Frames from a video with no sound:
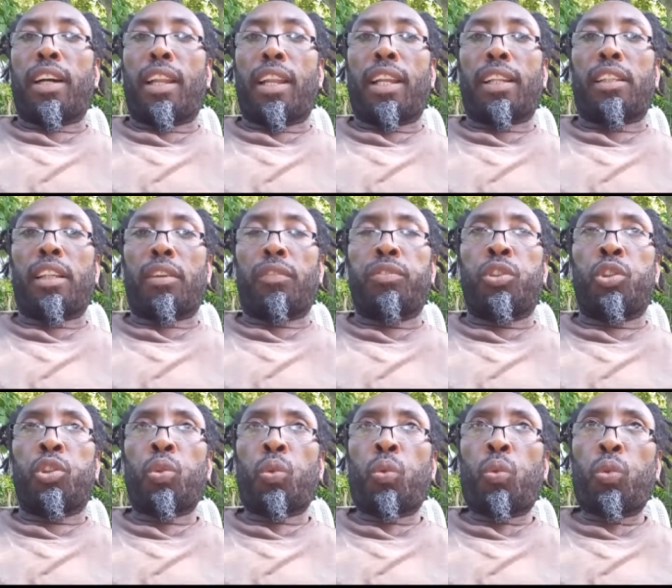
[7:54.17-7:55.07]
a lot of
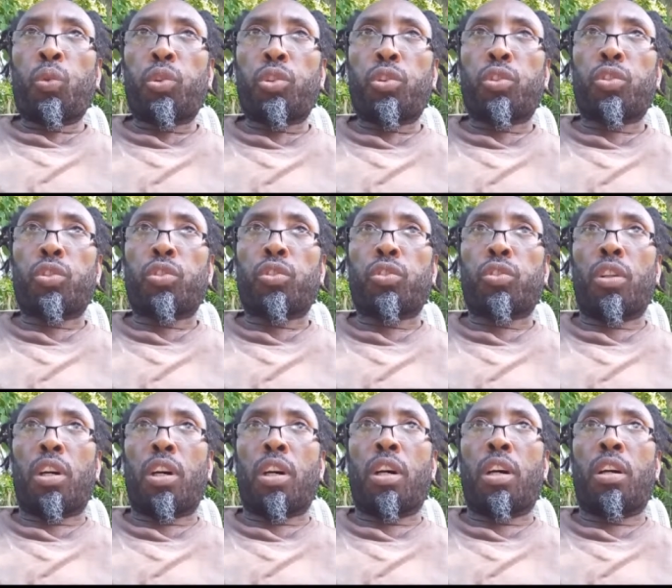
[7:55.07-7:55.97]
juice
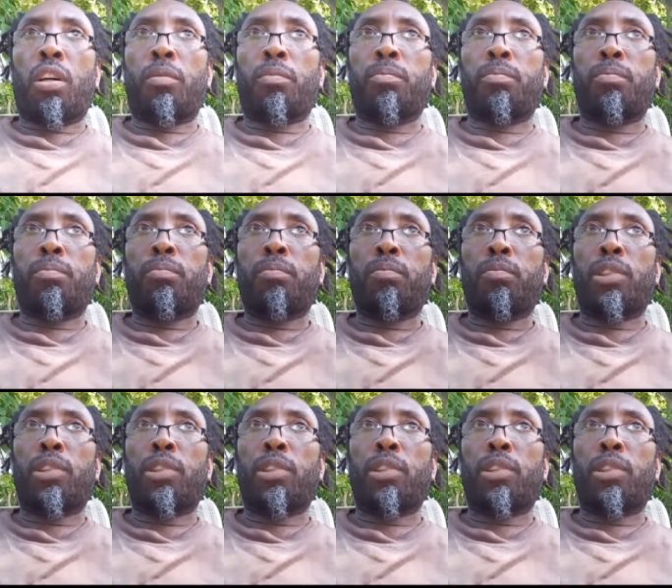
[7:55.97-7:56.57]
um